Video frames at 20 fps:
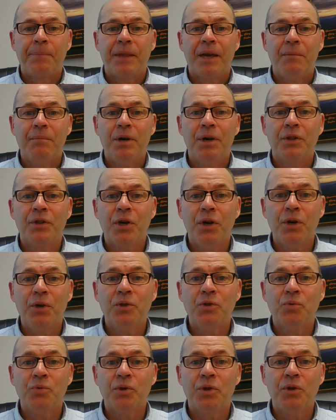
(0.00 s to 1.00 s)
among
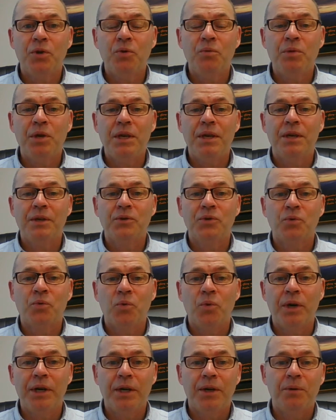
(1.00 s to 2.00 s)
those with whom he is
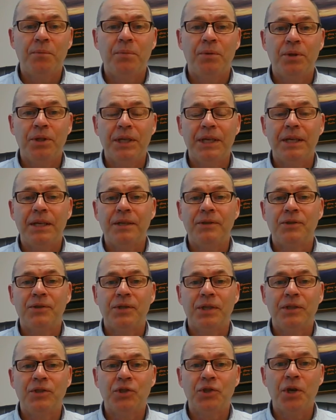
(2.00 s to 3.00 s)
well
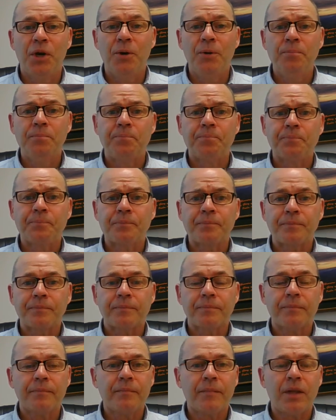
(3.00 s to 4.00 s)
pleased." And so
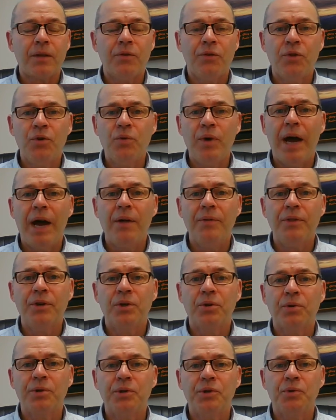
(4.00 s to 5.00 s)
throughout the
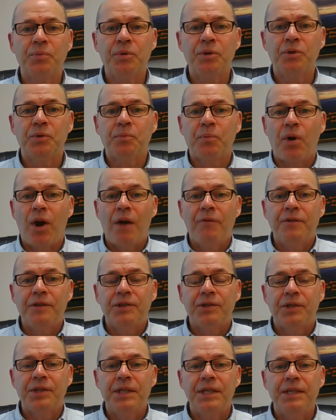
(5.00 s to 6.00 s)
Christmas
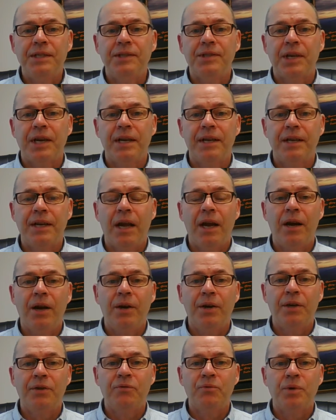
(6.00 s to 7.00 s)
prophecies and
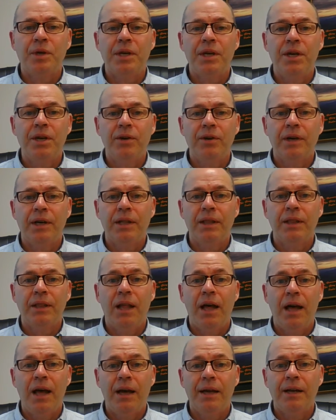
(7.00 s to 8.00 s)
narrative, we hear a
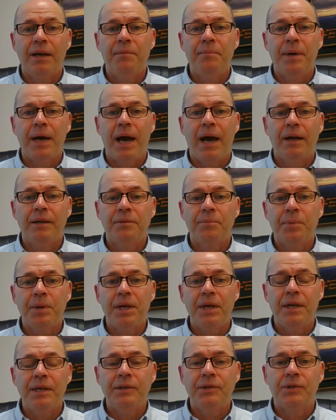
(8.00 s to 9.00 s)
lot about
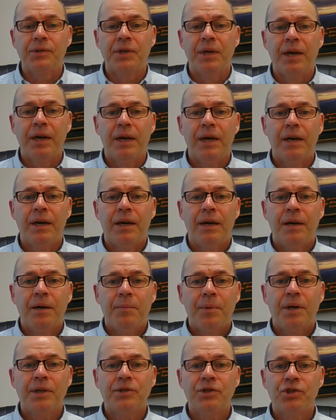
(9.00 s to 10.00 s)
peace,
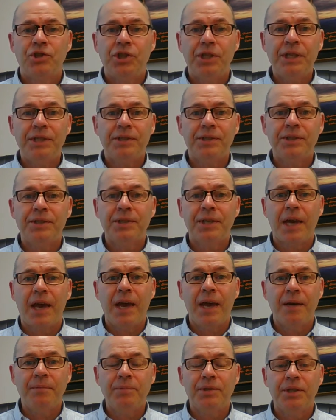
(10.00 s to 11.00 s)
because Jesus
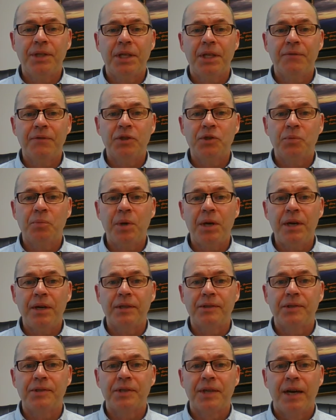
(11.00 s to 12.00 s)
came to give us
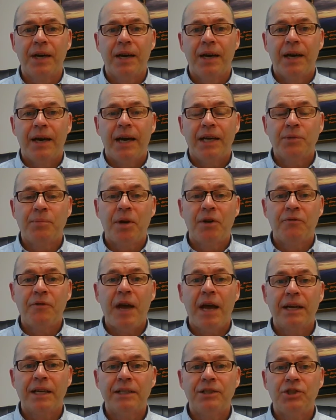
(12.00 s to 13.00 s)
peace. As a matter of
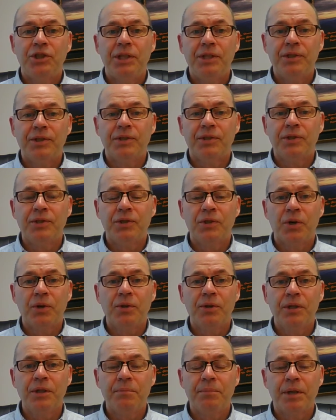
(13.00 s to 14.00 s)
fact, in Jesus'
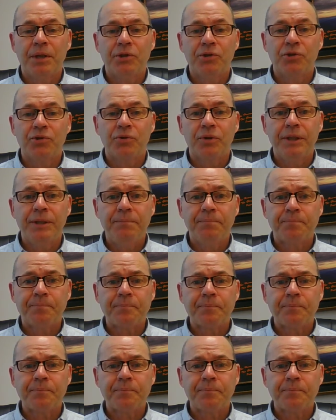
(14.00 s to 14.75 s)
earthly ministry,